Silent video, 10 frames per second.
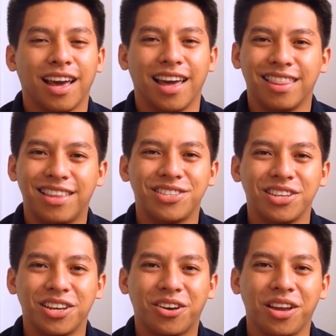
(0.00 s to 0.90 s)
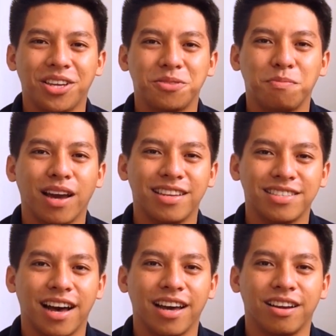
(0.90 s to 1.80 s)
And this increased my
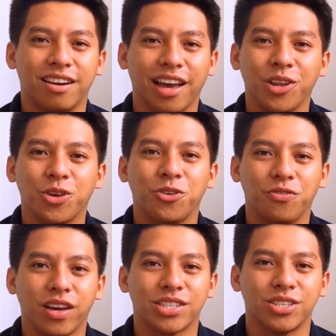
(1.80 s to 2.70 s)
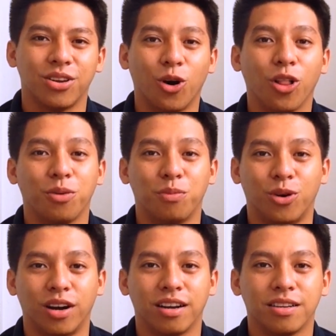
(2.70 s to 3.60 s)
desire and conviction all the
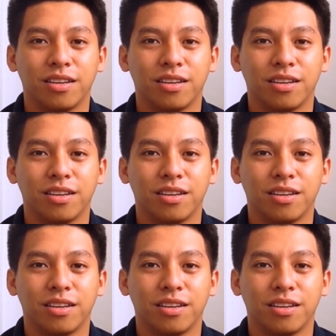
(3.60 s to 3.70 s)
more